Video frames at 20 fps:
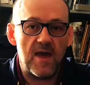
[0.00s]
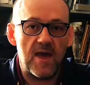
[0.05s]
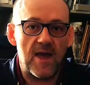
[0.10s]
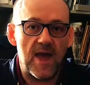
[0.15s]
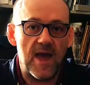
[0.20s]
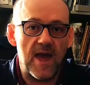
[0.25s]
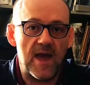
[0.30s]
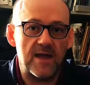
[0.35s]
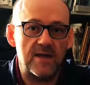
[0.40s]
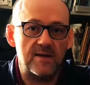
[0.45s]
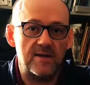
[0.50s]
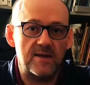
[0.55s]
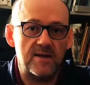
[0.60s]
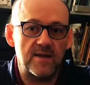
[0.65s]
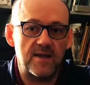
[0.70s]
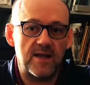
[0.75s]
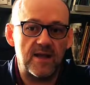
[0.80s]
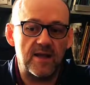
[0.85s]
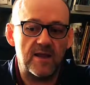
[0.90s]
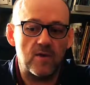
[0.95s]
and
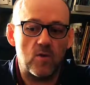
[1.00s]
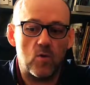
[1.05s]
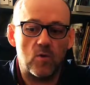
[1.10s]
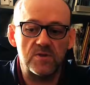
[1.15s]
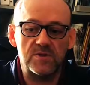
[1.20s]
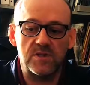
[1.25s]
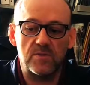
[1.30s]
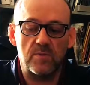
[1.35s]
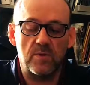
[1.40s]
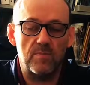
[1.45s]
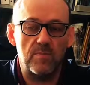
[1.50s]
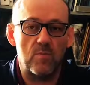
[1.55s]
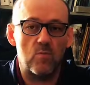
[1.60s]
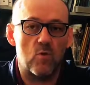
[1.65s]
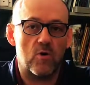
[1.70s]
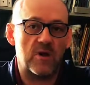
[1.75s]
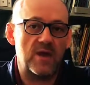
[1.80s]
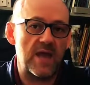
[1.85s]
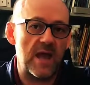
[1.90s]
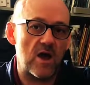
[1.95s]
it holds them a little bit
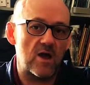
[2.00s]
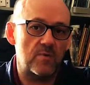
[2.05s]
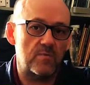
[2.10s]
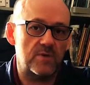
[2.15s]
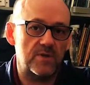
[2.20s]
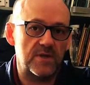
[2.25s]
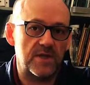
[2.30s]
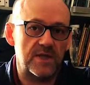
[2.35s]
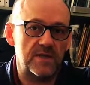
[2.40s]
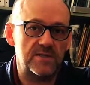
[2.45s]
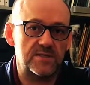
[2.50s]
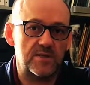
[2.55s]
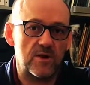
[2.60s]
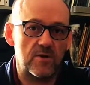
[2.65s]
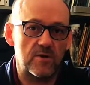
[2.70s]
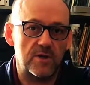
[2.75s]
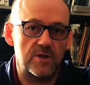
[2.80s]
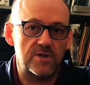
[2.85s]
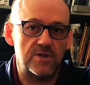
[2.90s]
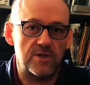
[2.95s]
more accountable to get
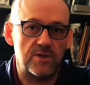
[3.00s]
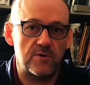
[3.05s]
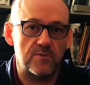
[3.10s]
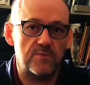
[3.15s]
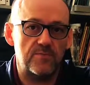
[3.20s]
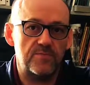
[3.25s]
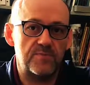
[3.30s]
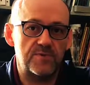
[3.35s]
started too.